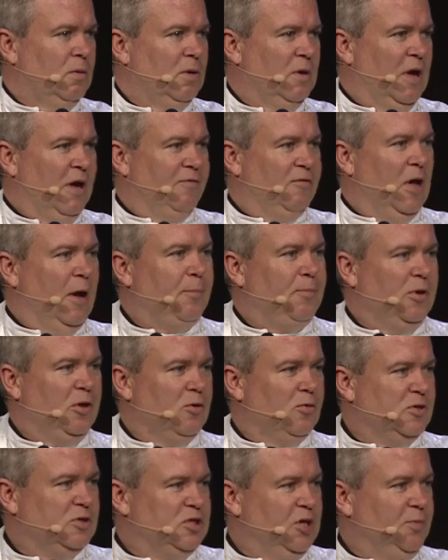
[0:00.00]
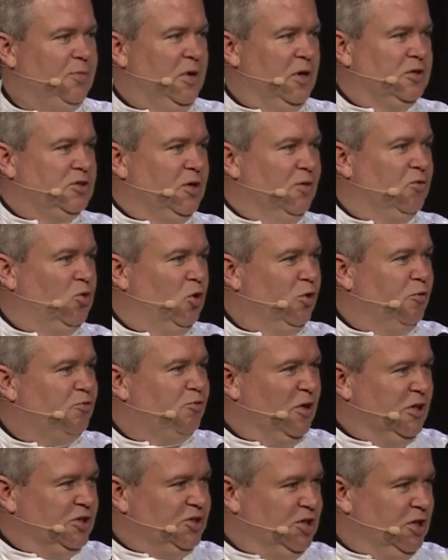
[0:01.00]
have not been the recipients of good
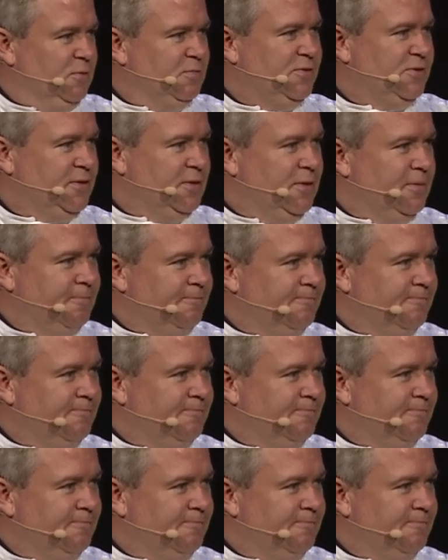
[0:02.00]
friendships.